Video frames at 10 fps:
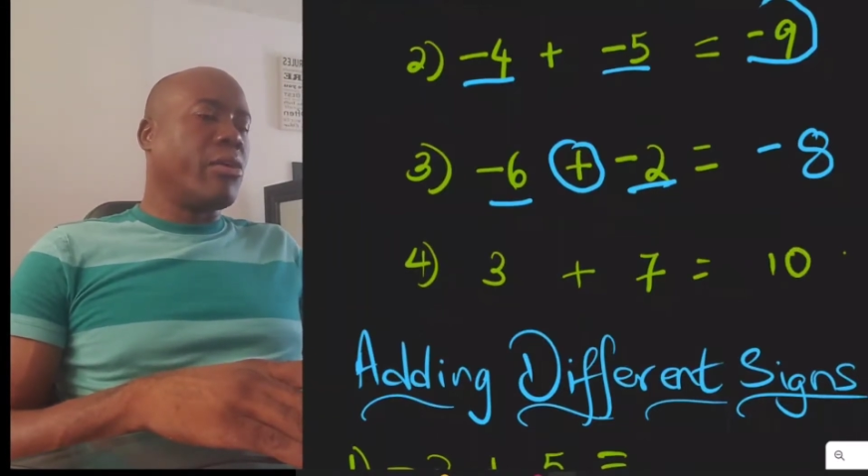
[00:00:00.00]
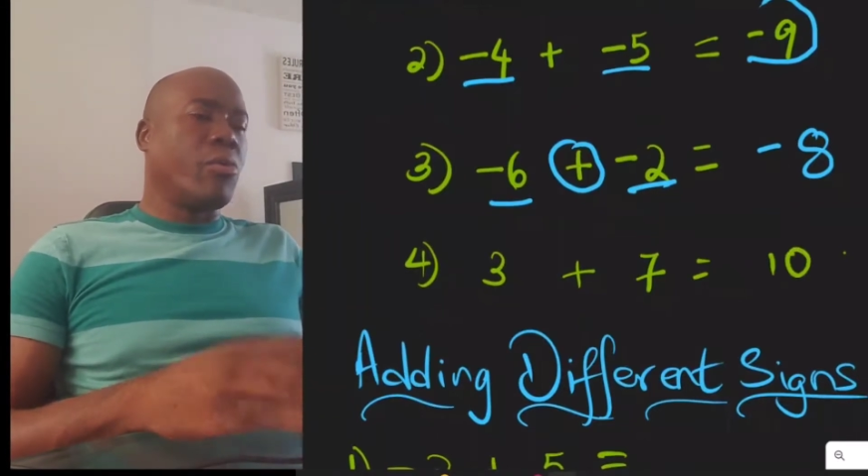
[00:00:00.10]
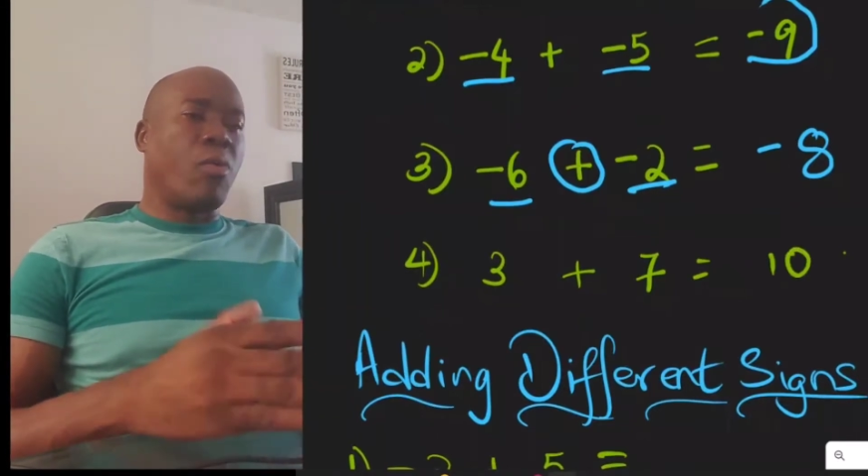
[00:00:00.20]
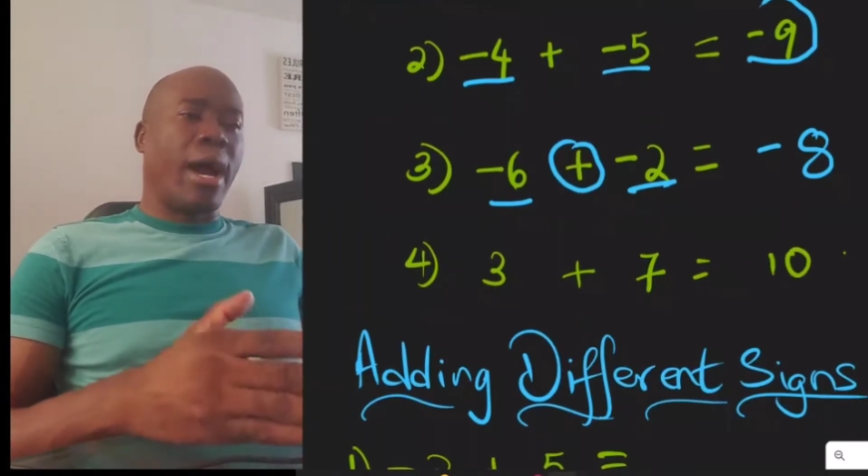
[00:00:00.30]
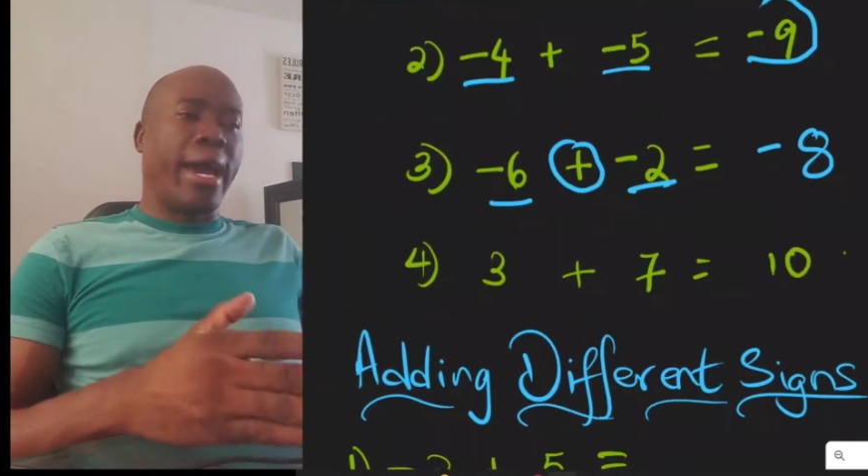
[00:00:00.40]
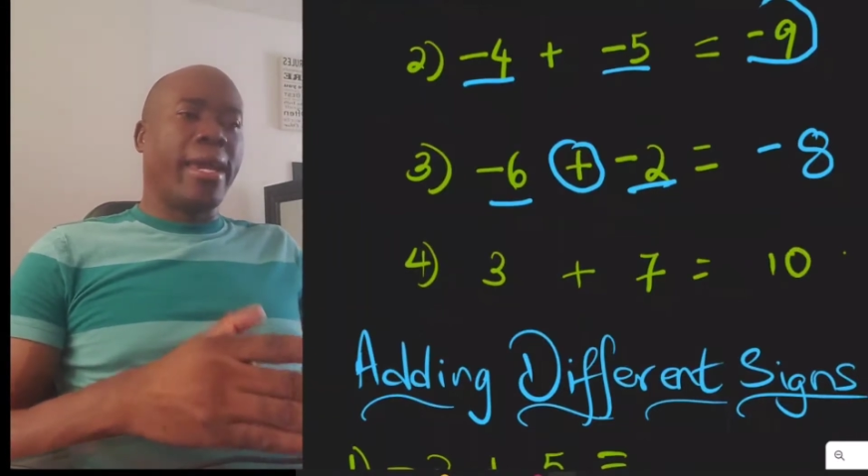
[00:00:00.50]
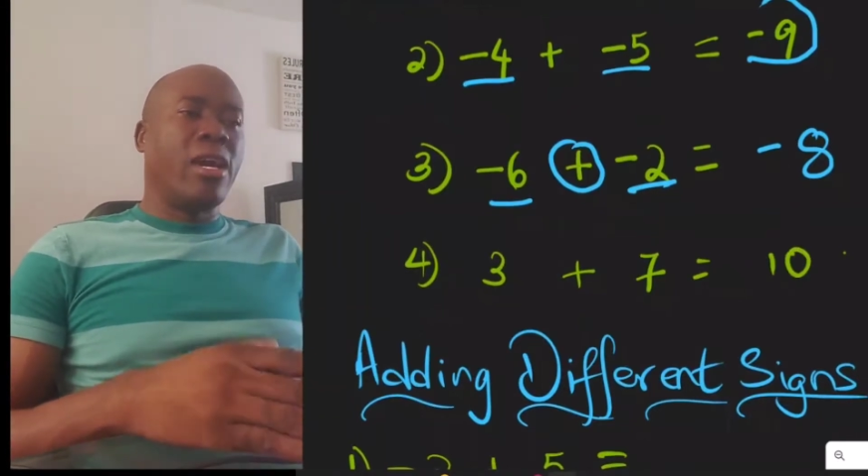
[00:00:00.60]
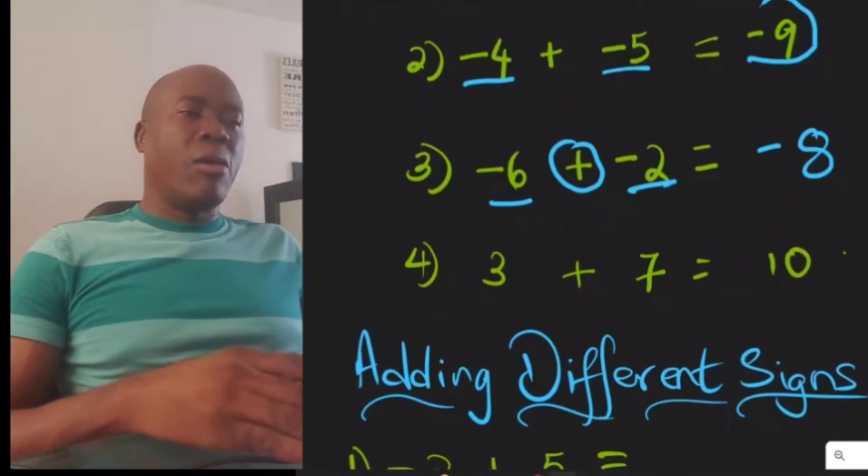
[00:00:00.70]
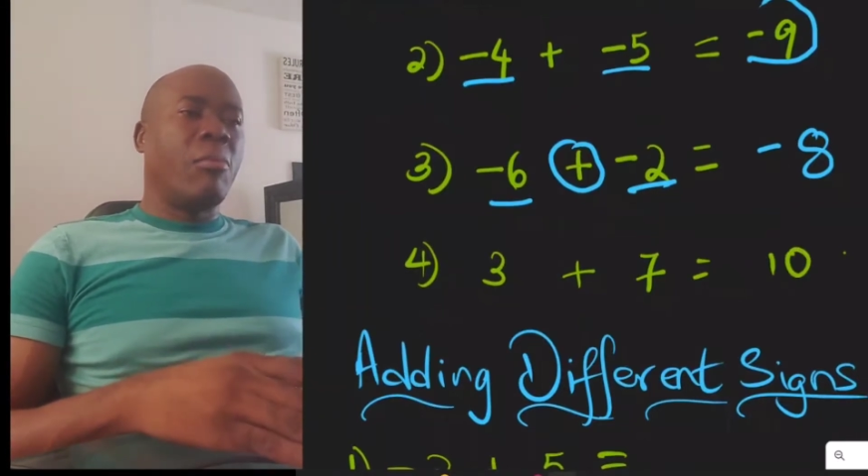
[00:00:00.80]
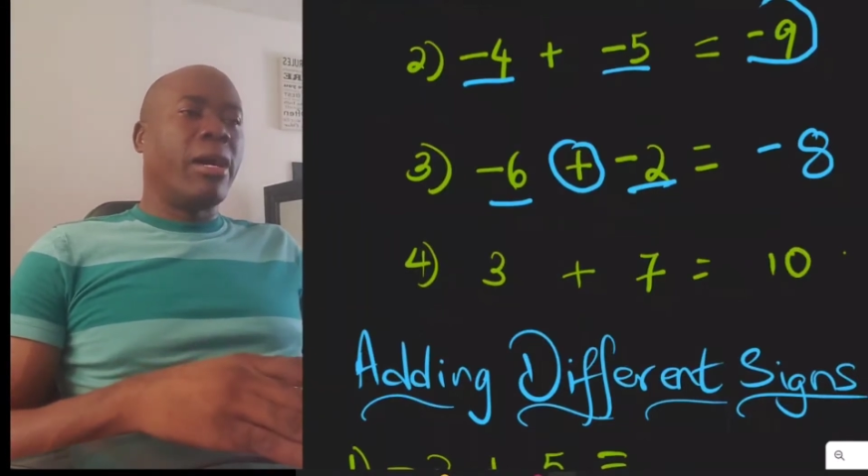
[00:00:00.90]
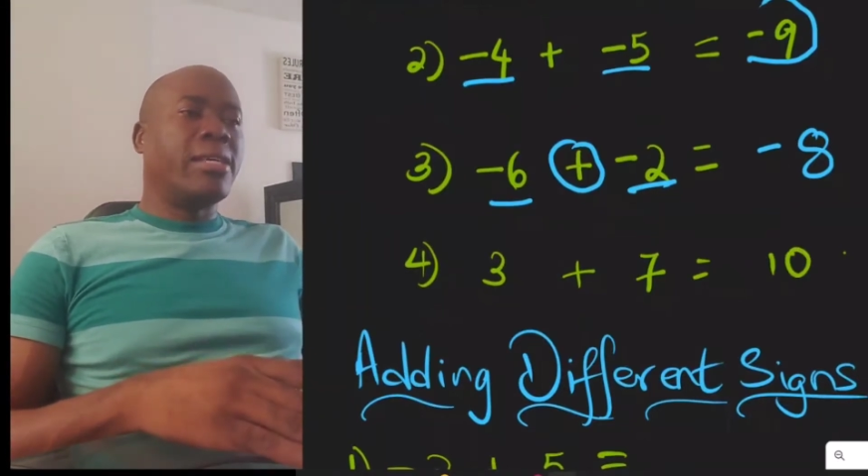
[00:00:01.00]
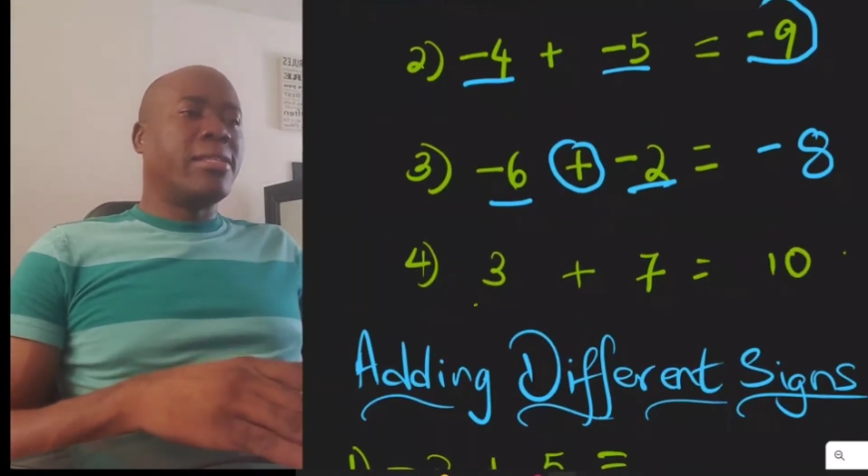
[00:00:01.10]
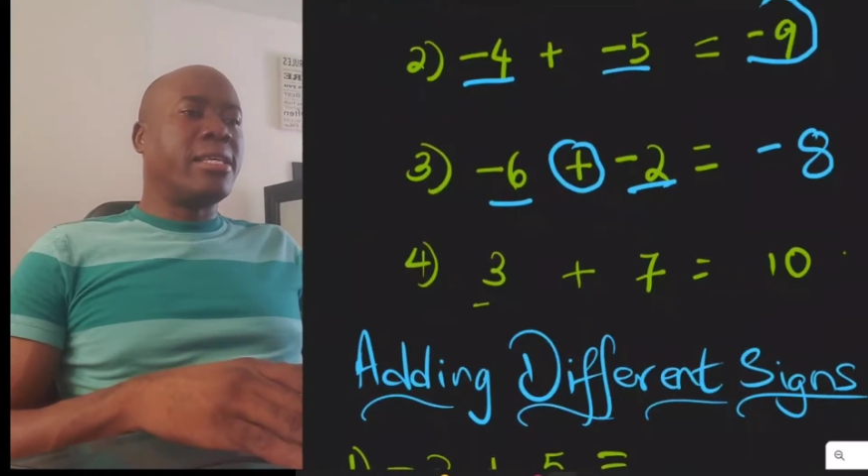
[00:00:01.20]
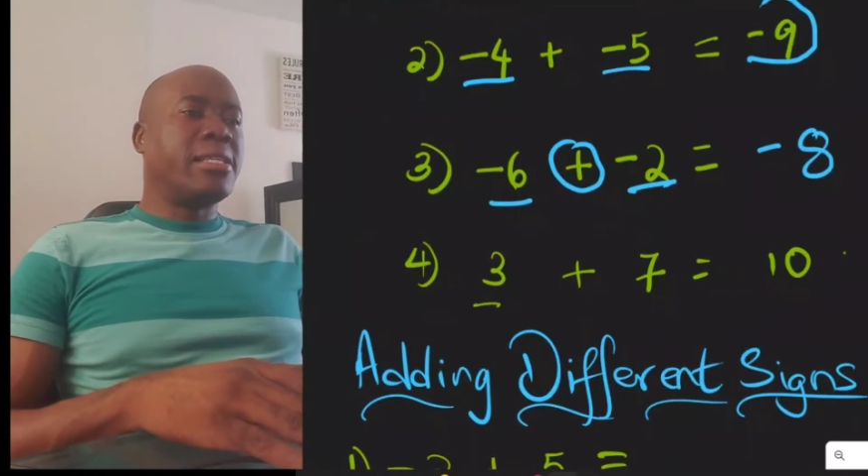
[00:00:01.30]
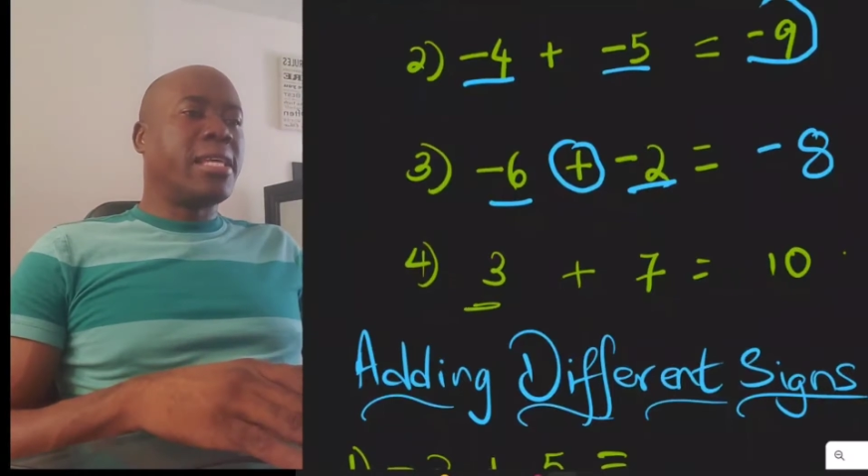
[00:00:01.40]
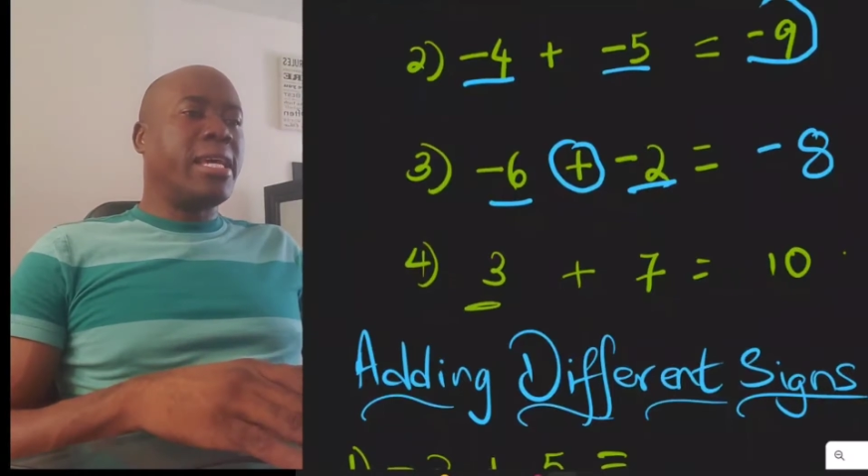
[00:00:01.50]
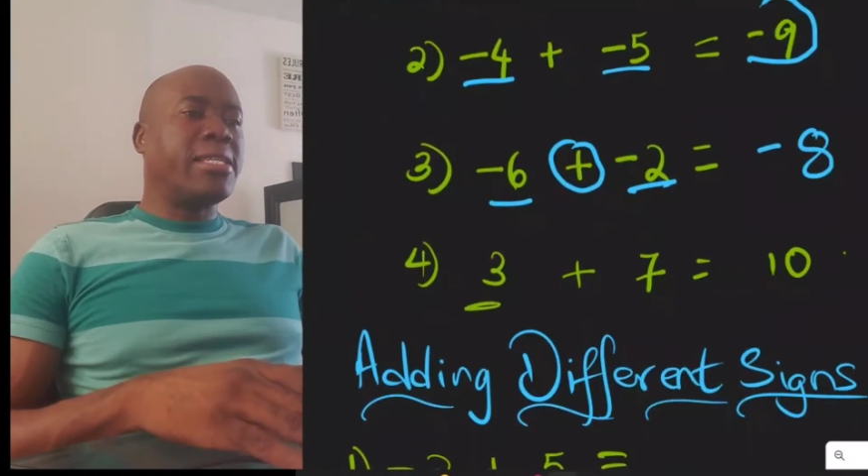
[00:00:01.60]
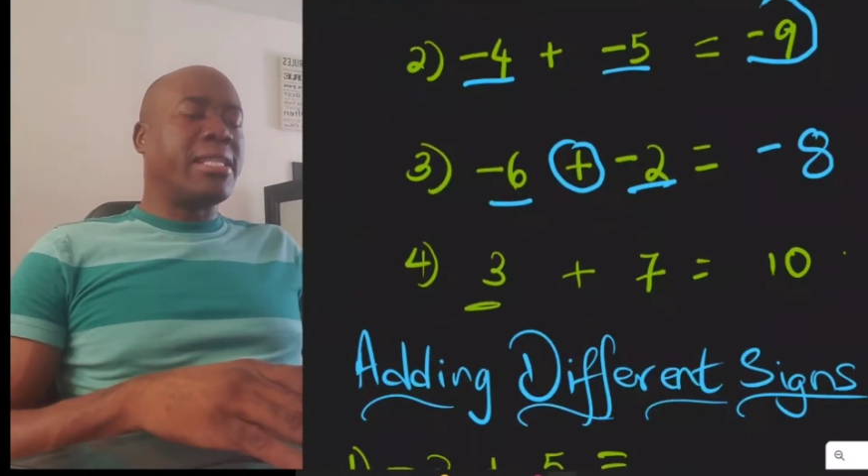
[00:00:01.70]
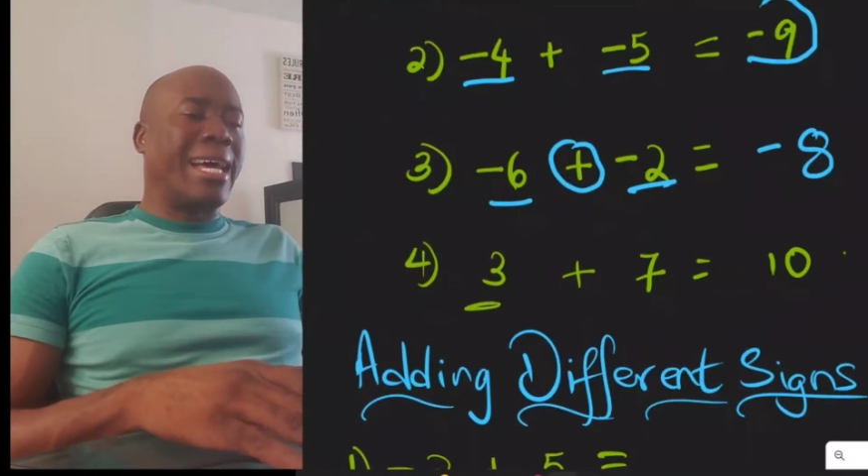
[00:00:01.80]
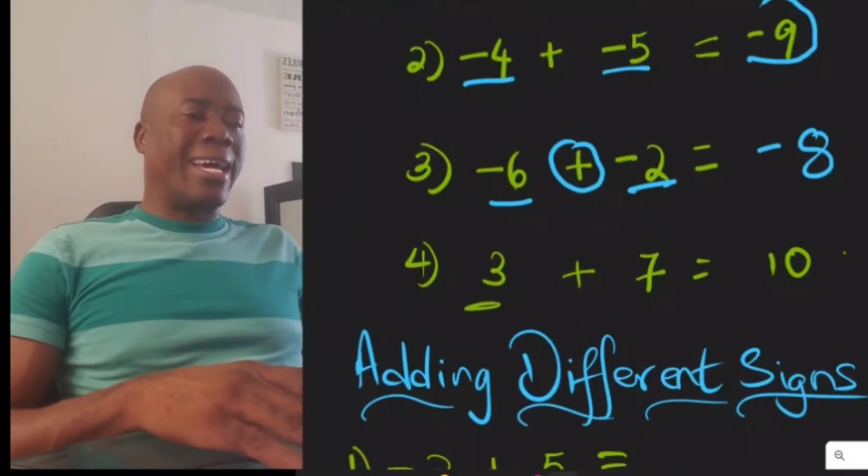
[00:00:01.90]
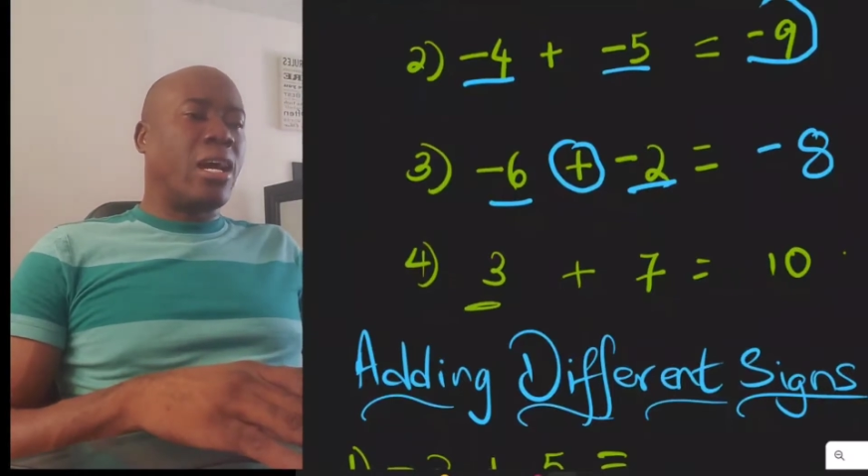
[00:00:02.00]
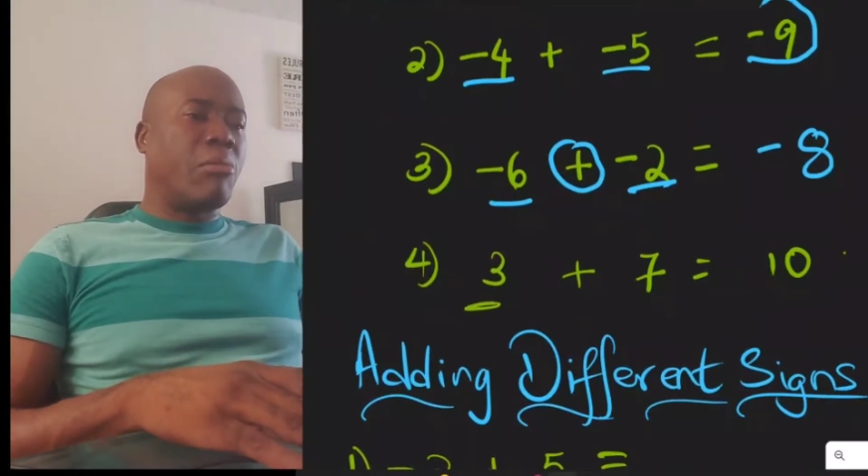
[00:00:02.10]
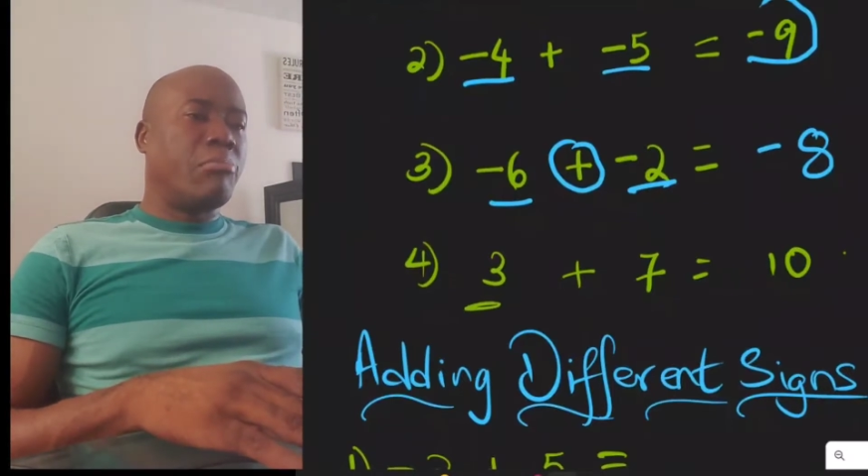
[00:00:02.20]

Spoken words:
Why? Because this is like